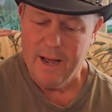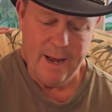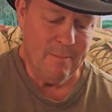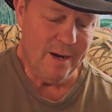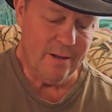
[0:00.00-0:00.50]

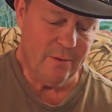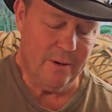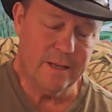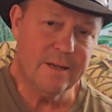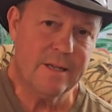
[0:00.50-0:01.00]
And by the
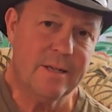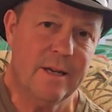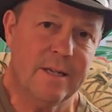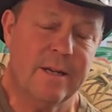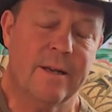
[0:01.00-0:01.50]
way, this
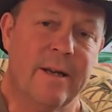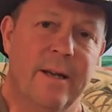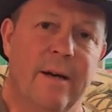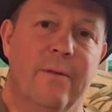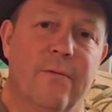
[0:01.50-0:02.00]
doesn't
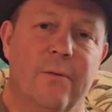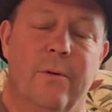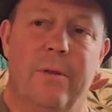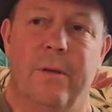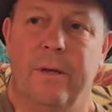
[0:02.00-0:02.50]
account
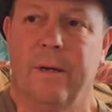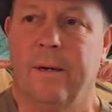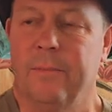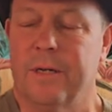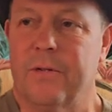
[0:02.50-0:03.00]
for the
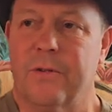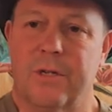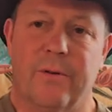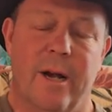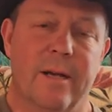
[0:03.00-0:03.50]
uh, missile
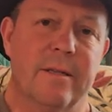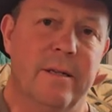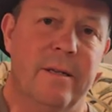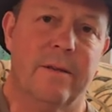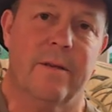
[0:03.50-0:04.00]
strikes
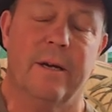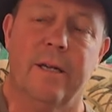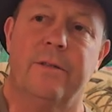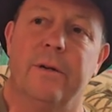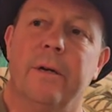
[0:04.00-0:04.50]
into the
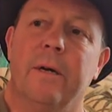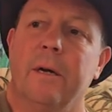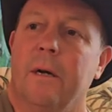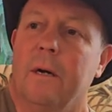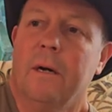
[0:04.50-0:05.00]
country.
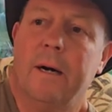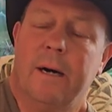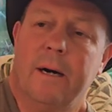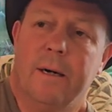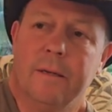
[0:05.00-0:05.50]

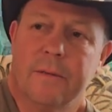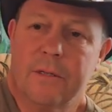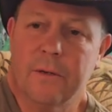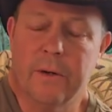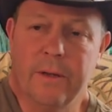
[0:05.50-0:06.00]
Uh,
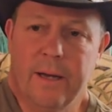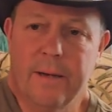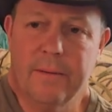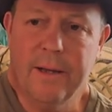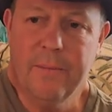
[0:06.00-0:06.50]
so, and
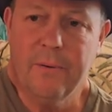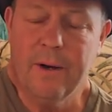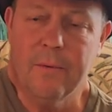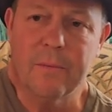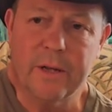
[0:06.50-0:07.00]
that, that
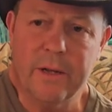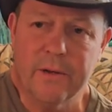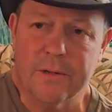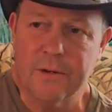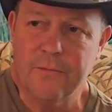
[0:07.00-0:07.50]
probably
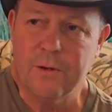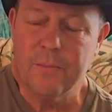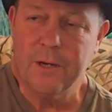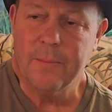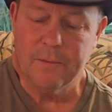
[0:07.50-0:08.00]
kills a few
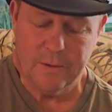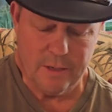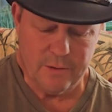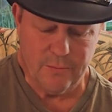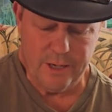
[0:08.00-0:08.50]
people,
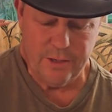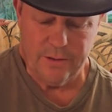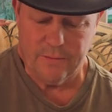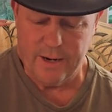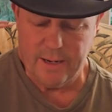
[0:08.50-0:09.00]
because Russia
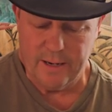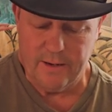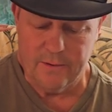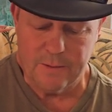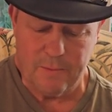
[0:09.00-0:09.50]
right
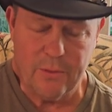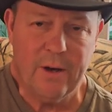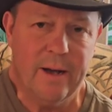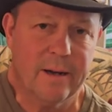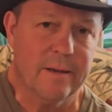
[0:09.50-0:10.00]
now is
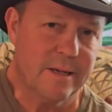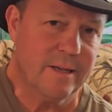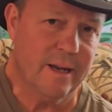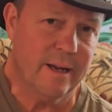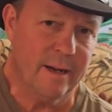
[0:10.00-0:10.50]
methodically
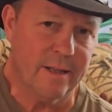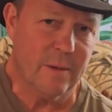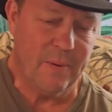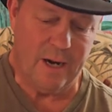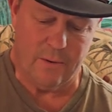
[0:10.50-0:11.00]
taking out
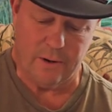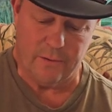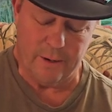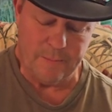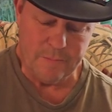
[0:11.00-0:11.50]
the power
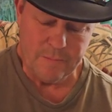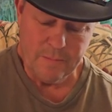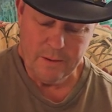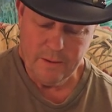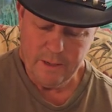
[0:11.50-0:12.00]
grid
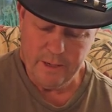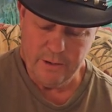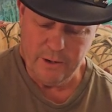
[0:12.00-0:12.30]
in